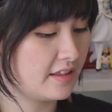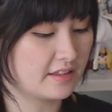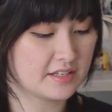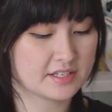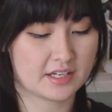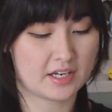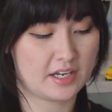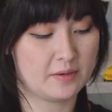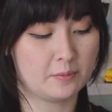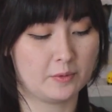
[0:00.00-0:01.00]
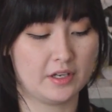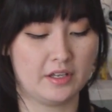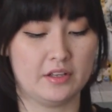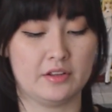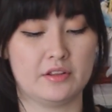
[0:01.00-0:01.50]
this came
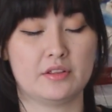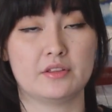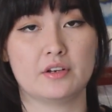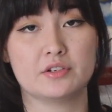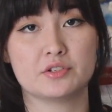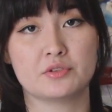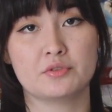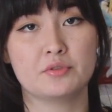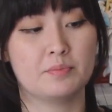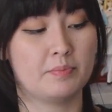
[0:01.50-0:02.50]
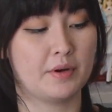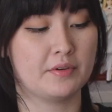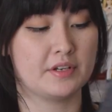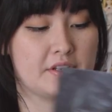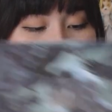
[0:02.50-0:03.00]
with 2
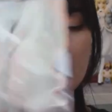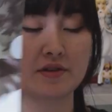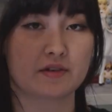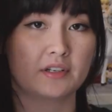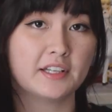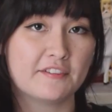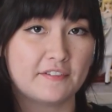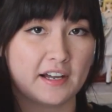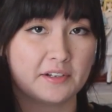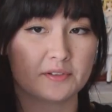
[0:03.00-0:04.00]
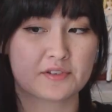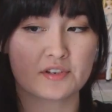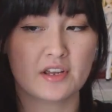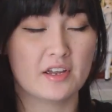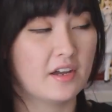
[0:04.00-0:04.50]
bonus clear files,